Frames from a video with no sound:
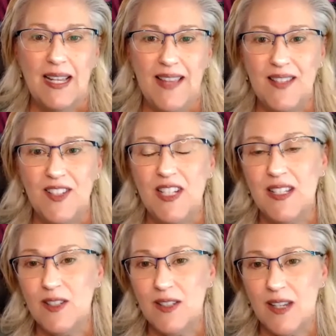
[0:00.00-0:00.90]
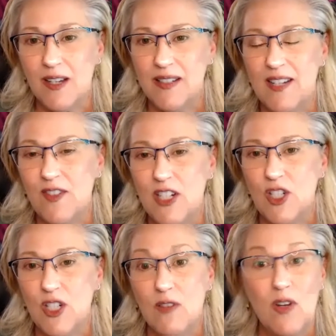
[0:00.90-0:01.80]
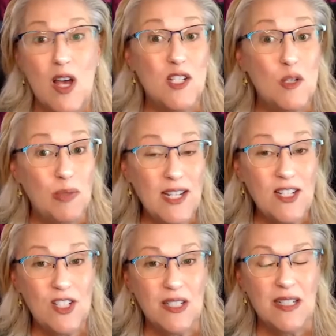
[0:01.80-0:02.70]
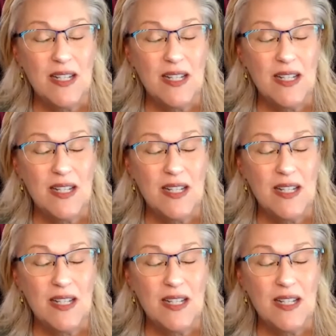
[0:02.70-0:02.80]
that's his definition of contemplation.